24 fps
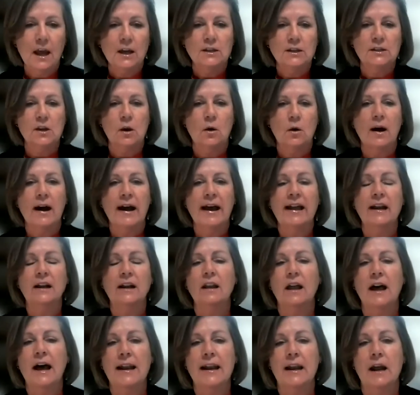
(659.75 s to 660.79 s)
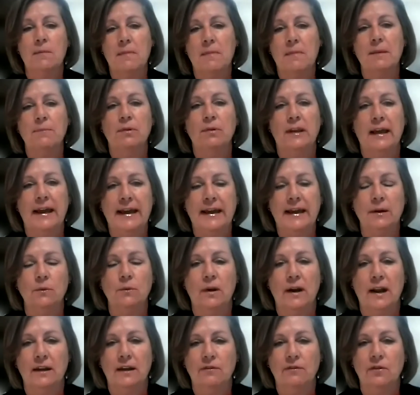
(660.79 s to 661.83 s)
So I had a lot on my plate when I